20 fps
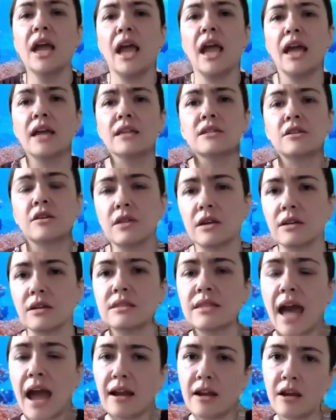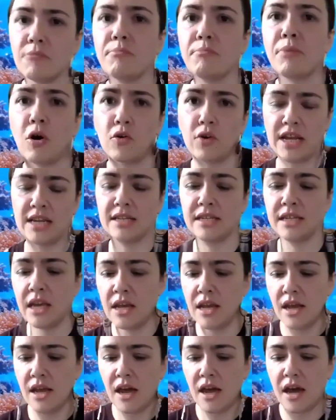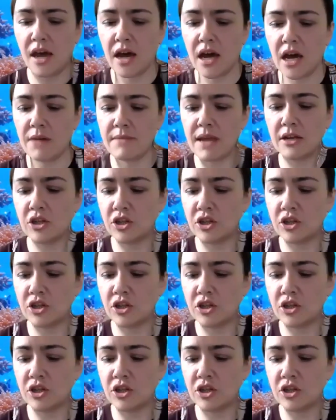And so there's that component. Um, and